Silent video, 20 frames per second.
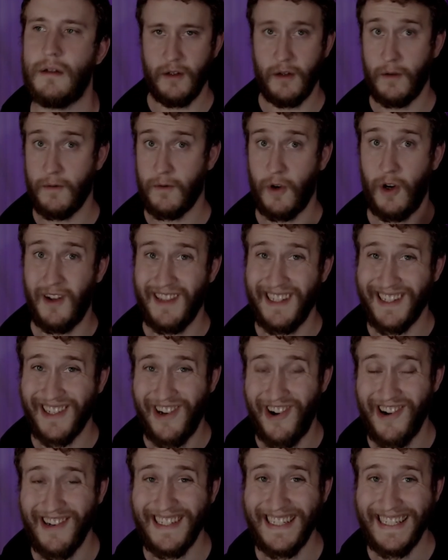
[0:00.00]
So overall, this
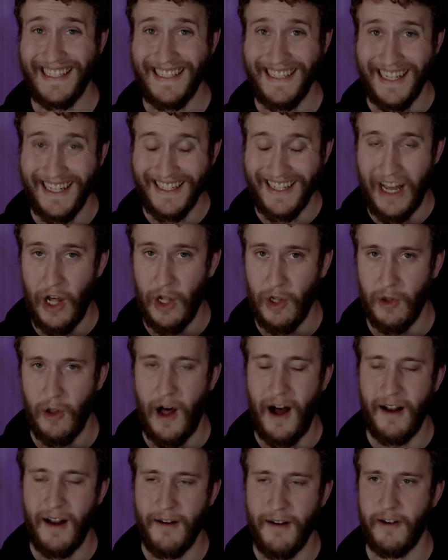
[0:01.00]
card just does a
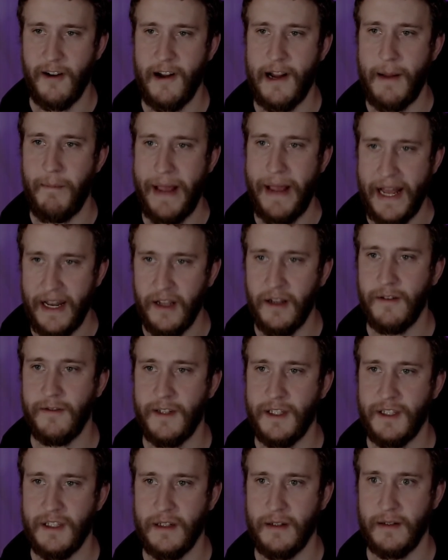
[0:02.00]
lot very mana
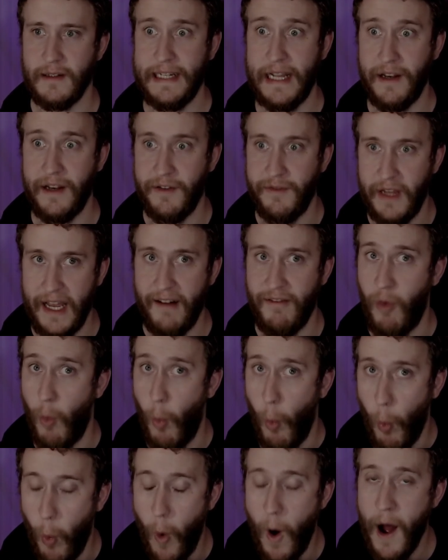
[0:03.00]
efficiently. And if you have
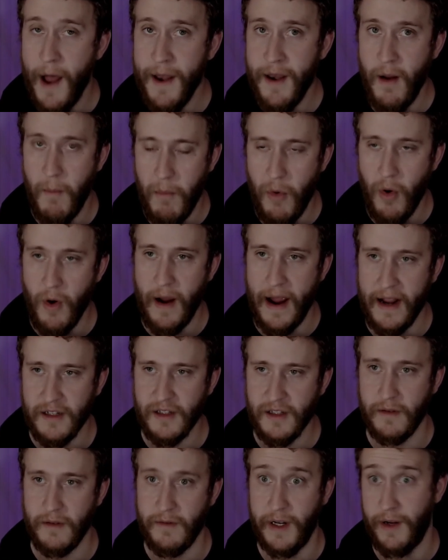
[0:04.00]
one more
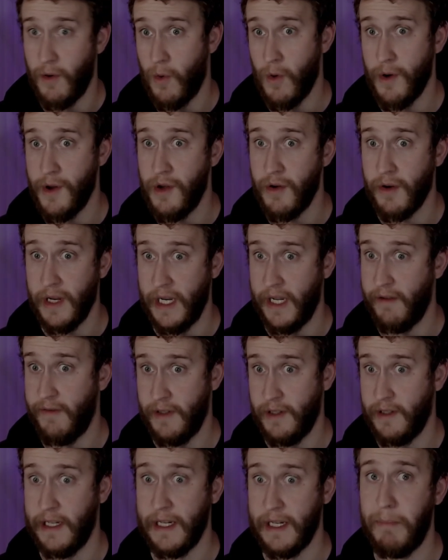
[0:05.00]
excavate, or you can
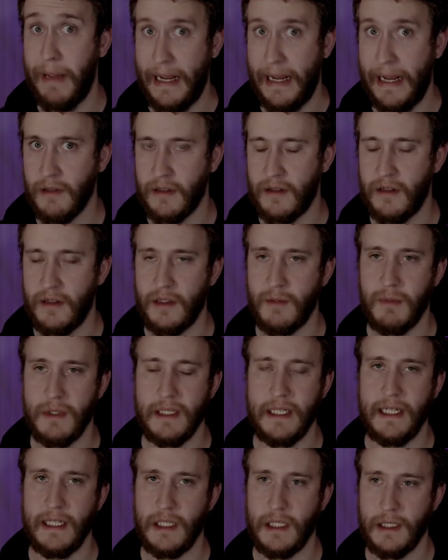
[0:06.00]
even like bounce this
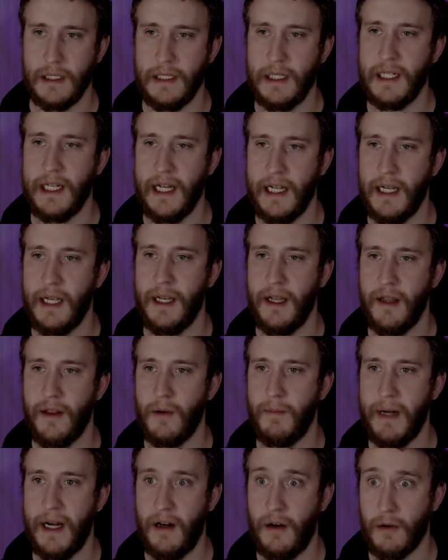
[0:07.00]
potentially to get another
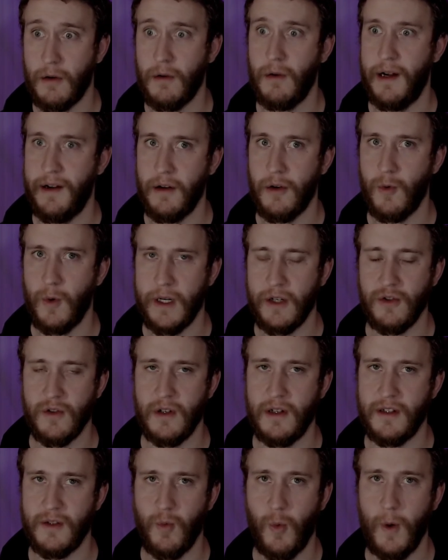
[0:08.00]
Battle Cry or Quick
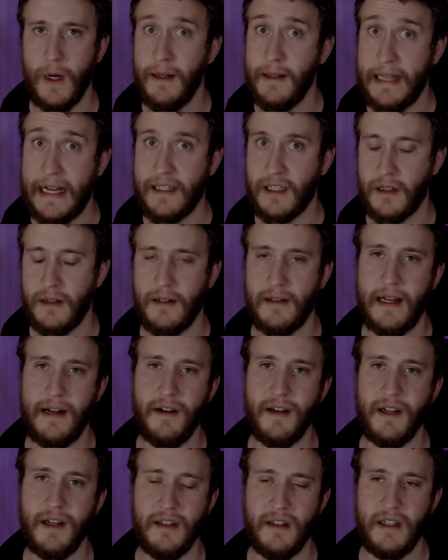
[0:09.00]
Draw as well, that's going to allow you
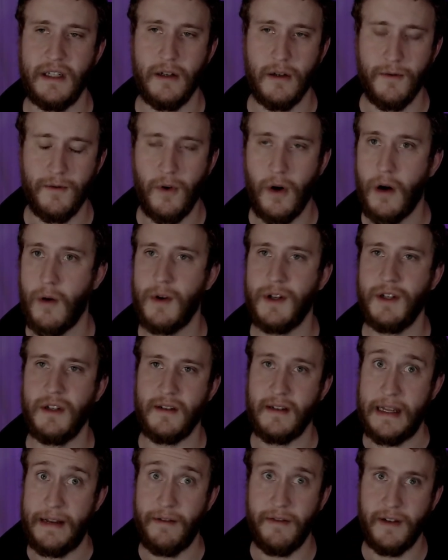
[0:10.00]
to get the tier four, which
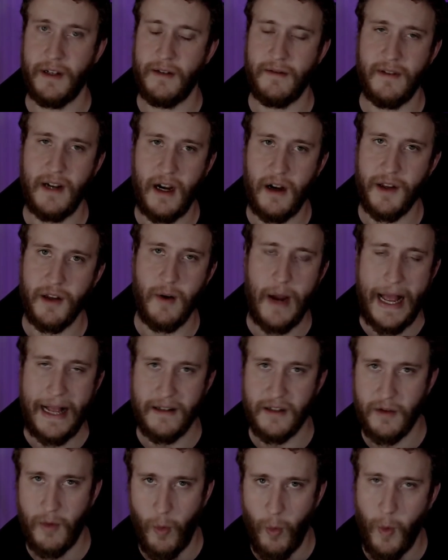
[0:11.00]
is infinite value
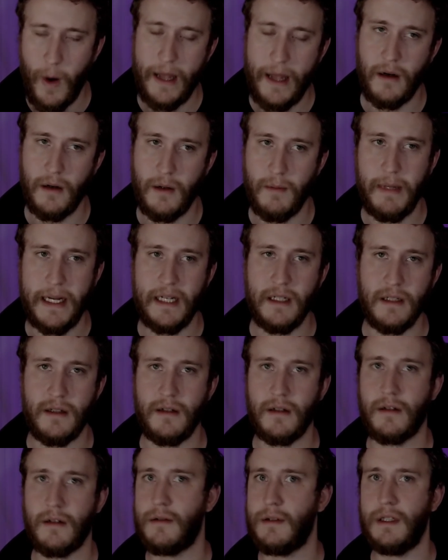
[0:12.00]
as well,
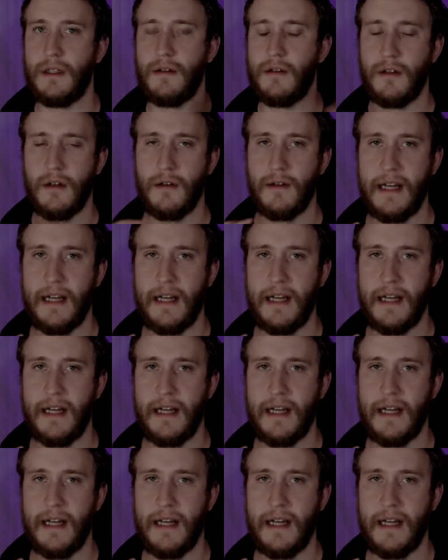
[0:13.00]
basically. So